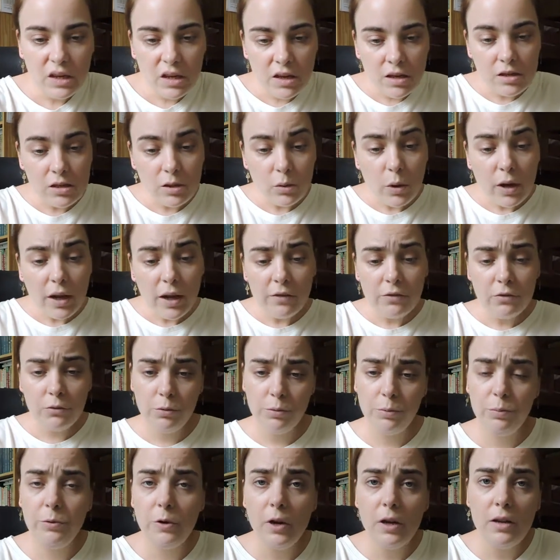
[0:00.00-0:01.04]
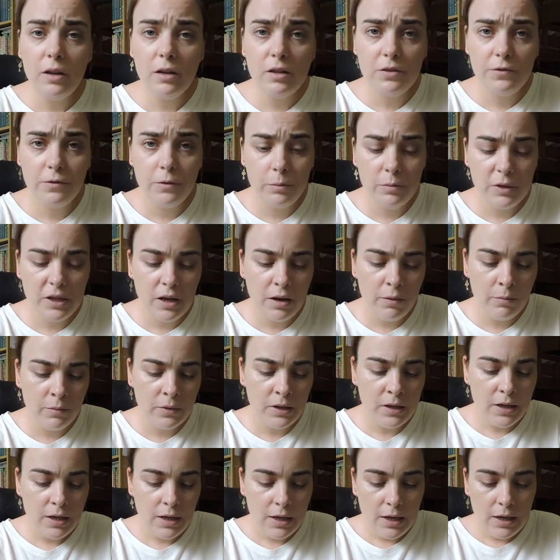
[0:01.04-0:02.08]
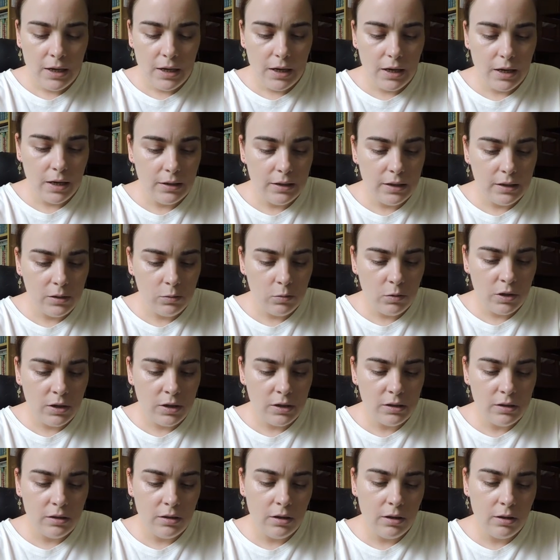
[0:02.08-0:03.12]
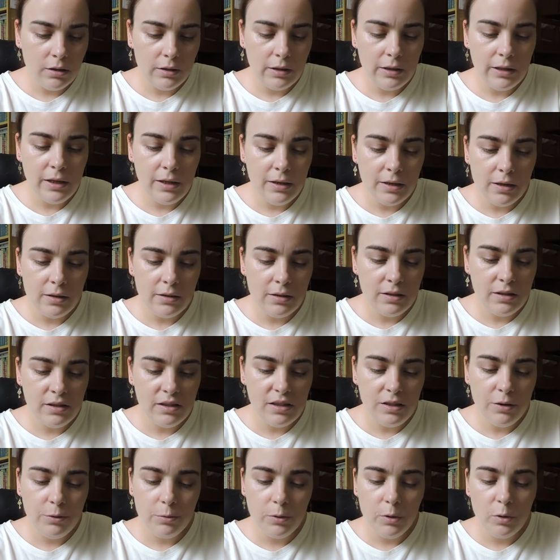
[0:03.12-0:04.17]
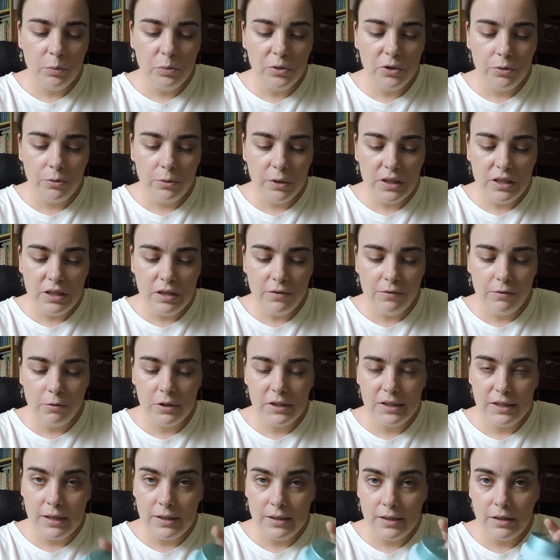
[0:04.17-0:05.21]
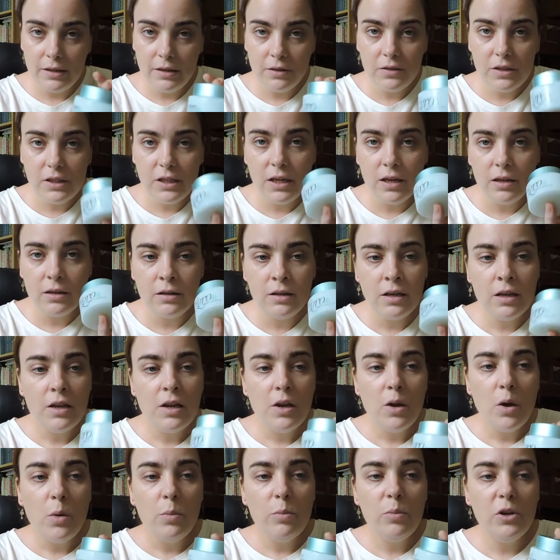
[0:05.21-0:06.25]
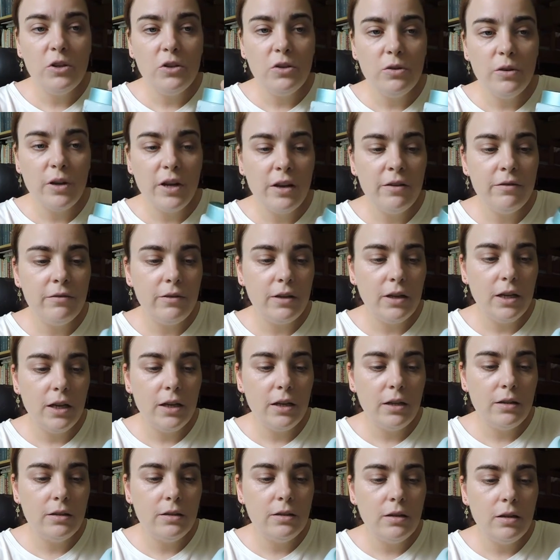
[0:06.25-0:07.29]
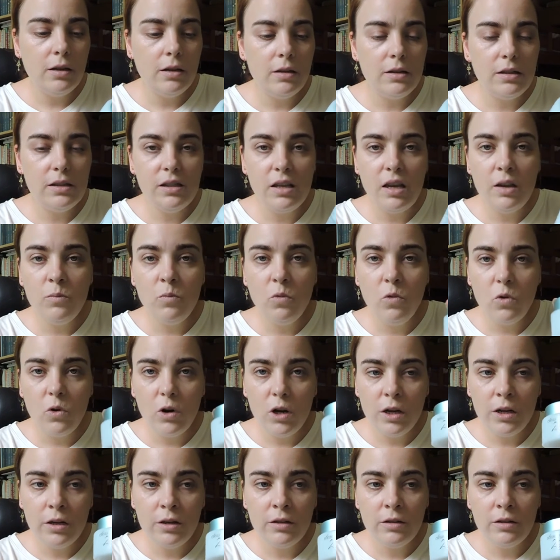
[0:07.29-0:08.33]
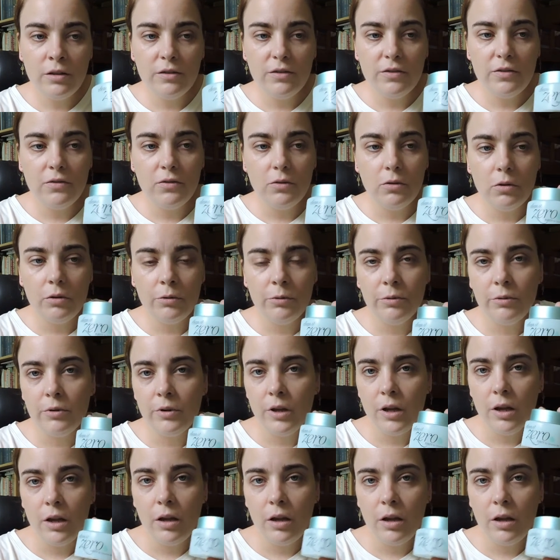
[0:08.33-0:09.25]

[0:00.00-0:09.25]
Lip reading: So I have two products from them. This one is the Clean It Zero Purity for sensitive skin, but you have like the same one for